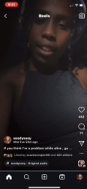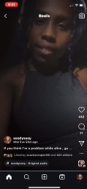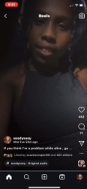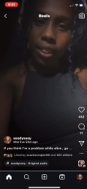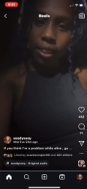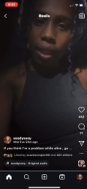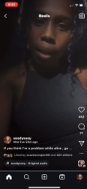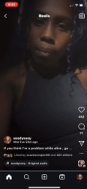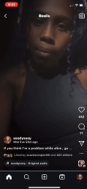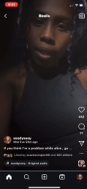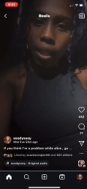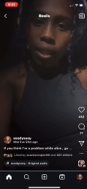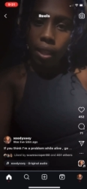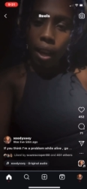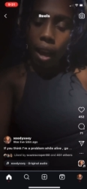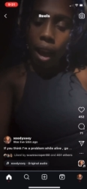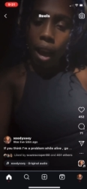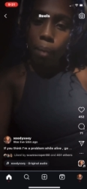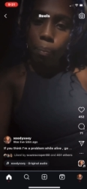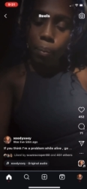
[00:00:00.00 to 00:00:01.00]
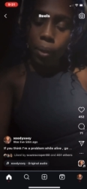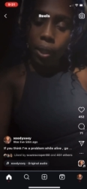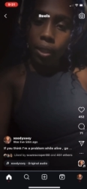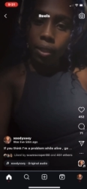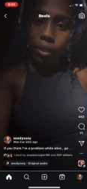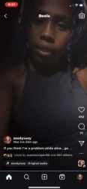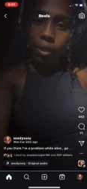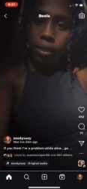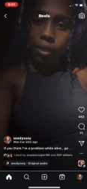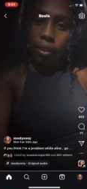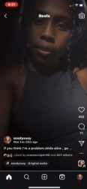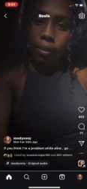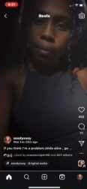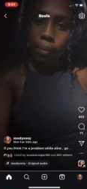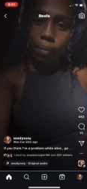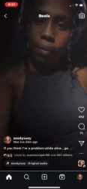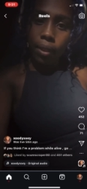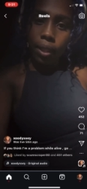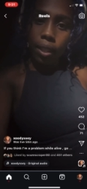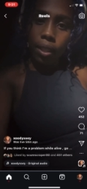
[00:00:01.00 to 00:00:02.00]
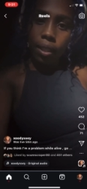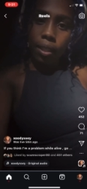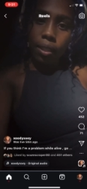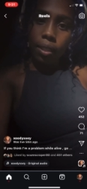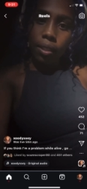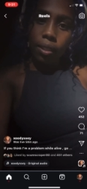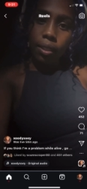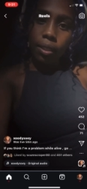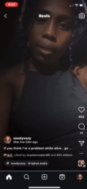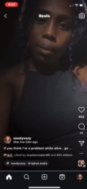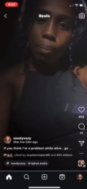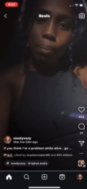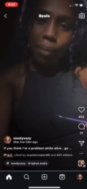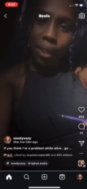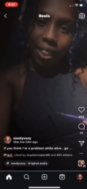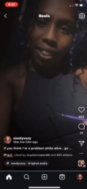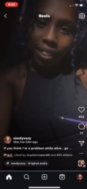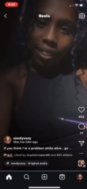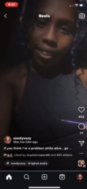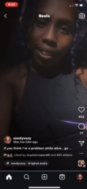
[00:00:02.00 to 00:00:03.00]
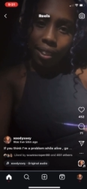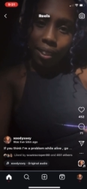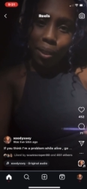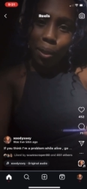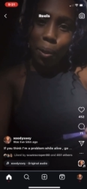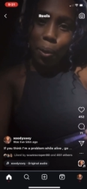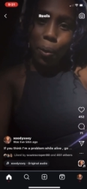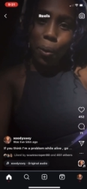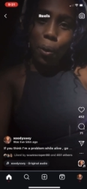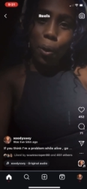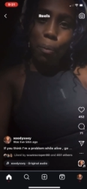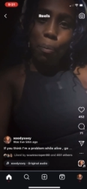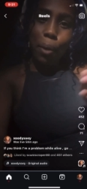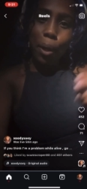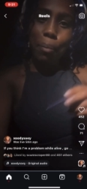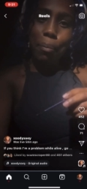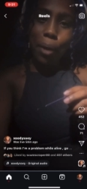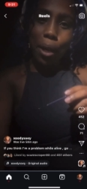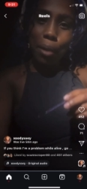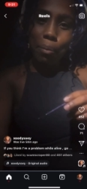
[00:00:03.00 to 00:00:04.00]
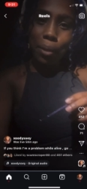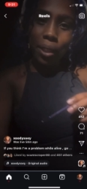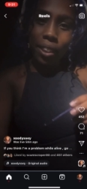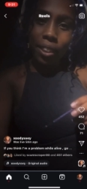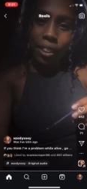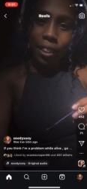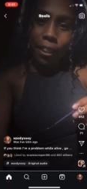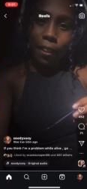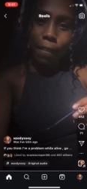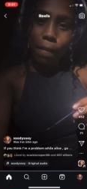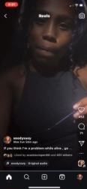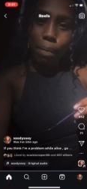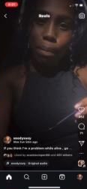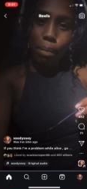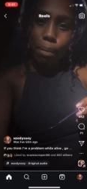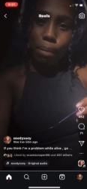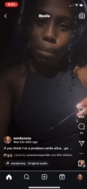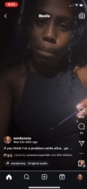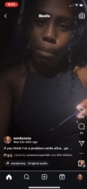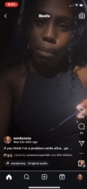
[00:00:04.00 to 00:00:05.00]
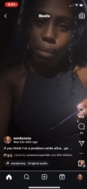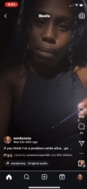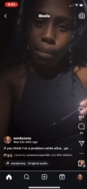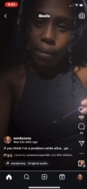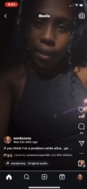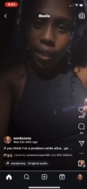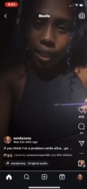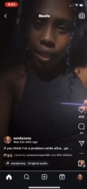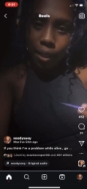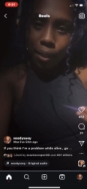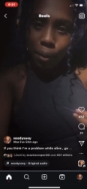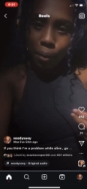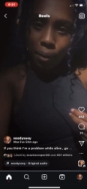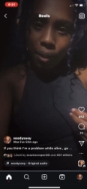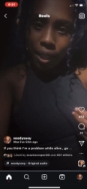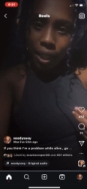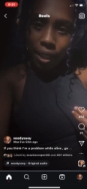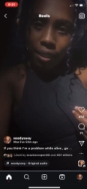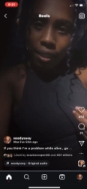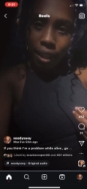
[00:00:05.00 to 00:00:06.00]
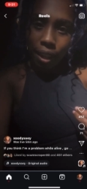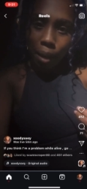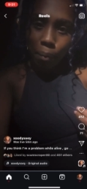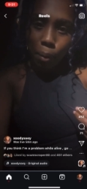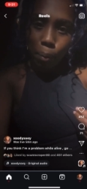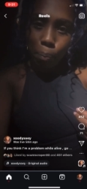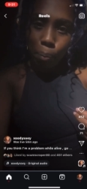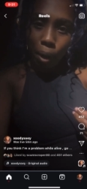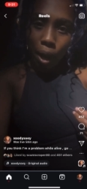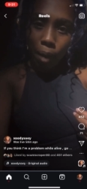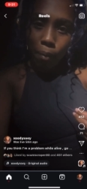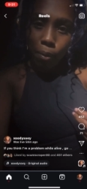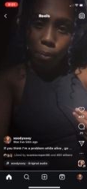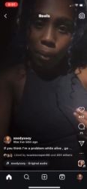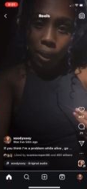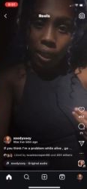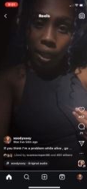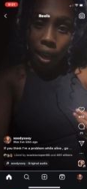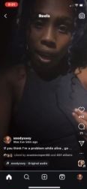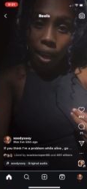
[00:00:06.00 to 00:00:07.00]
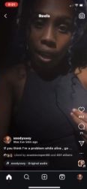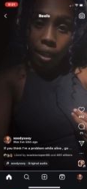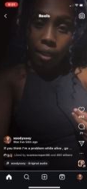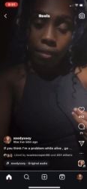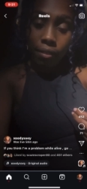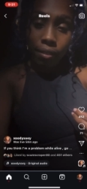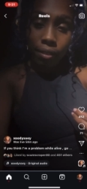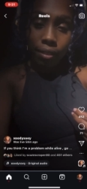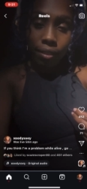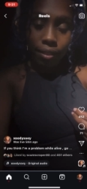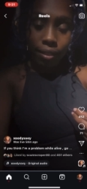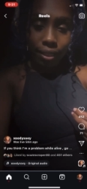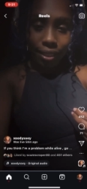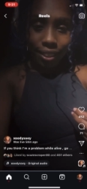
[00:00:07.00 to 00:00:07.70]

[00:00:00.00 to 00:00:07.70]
If something happens to me or my mama, you think that I'm a problem alive?